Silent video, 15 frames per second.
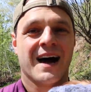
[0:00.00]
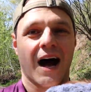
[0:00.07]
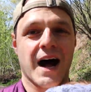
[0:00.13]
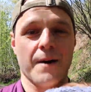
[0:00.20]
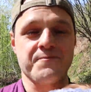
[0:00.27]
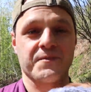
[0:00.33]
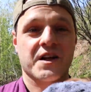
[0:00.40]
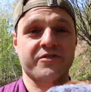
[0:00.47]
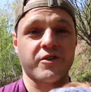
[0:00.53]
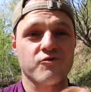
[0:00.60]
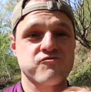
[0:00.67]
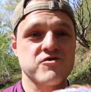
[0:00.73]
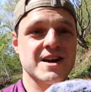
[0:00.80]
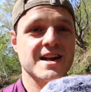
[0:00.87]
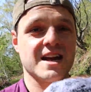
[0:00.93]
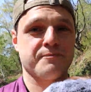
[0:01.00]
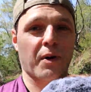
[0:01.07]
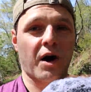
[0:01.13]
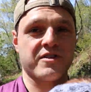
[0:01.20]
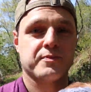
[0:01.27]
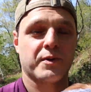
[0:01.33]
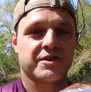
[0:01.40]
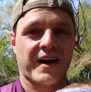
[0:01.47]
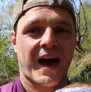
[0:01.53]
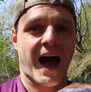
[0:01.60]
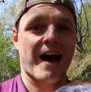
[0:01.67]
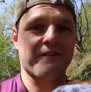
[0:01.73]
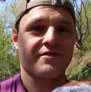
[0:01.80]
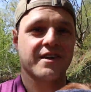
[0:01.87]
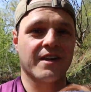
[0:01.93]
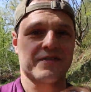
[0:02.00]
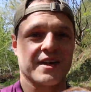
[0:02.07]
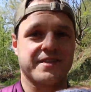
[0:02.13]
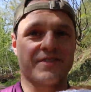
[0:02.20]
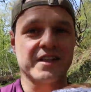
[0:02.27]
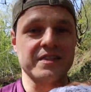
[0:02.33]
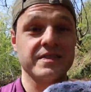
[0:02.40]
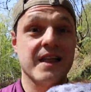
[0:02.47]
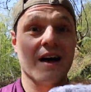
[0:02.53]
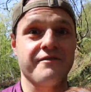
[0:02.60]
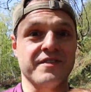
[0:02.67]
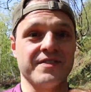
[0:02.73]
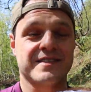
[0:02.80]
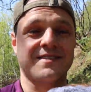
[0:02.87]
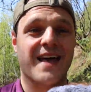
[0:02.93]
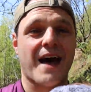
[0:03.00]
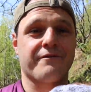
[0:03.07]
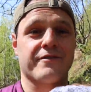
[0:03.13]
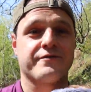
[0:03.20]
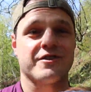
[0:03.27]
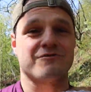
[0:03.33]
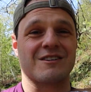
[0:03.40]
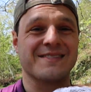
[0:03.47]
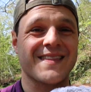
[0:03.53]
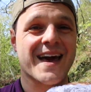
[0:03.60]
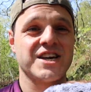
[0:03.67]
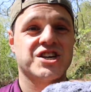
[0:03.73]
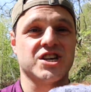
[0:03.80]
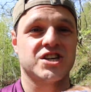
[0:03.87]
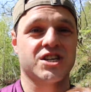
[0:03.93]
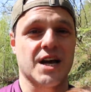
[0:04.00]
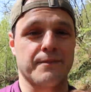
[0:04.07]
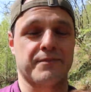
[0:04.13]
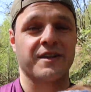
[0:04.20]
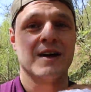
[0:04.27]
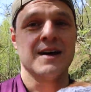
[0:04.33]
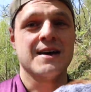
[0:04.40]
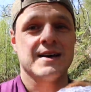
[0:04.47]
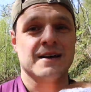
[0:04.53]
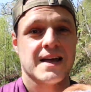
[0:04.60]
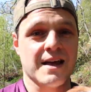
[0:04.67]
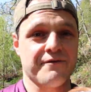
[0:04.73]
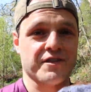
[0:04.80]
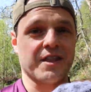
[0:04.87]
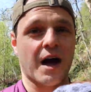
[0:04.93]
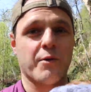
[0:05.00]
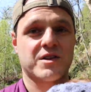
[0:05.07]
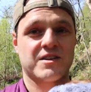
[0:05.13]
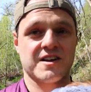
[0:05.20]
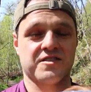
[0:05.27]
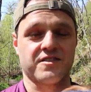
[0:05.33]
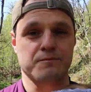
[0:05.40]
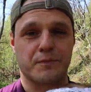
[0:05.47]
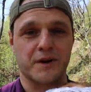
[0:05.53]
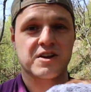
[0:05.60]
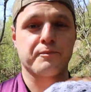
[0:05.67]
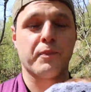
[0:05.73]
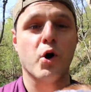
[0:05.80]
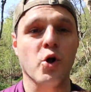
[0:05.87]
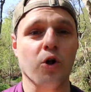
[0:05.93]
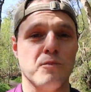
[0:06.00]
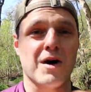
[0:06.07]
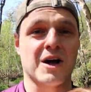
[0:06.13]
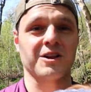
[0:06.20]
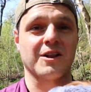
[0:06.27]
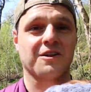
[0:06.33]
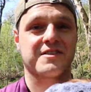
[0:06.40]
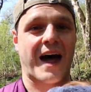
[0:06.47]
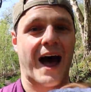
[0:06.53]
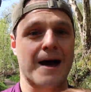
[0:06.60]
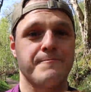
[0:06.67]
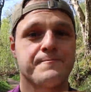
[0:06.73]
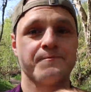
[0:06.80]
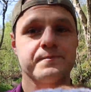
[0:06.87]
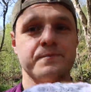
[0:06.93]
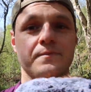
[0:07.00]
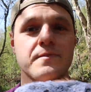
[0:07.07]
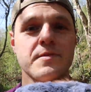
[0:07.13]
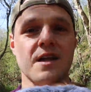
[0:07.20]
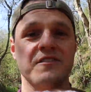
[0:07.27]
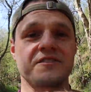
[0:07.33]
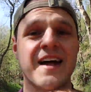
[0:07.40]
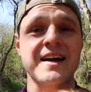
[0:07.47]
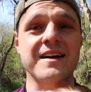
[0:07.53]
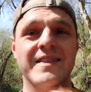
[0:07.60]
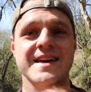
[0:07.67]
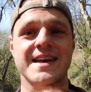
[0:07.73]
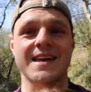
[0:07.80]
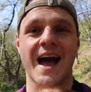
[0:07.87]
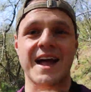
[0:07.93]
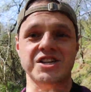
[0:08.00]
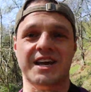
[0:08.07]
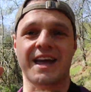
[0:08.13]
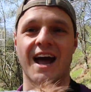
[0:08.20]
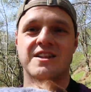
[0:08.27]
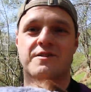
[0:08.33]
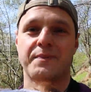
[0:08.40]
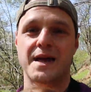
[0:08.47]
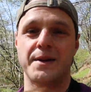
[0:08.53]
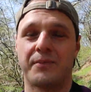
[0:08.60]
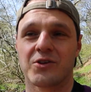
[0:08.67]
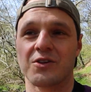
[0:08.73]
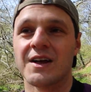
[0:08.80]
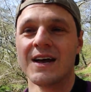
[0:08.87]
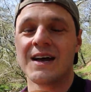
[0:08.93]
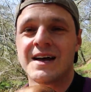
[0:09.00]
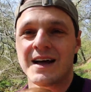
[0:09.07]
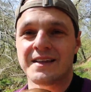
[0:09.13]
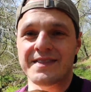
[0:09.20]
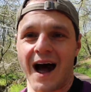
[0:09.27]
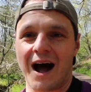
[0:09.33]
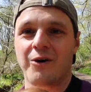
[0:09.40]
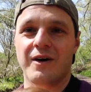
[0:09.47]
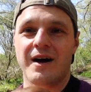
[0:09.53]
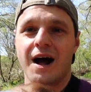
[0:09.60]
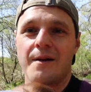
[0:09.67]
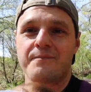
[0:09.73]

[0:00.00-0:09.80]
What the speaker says: So it really is possible to have the love and the depth of the relationships, even though we're distant, because Paul models that. Secondly, he educates people. Now,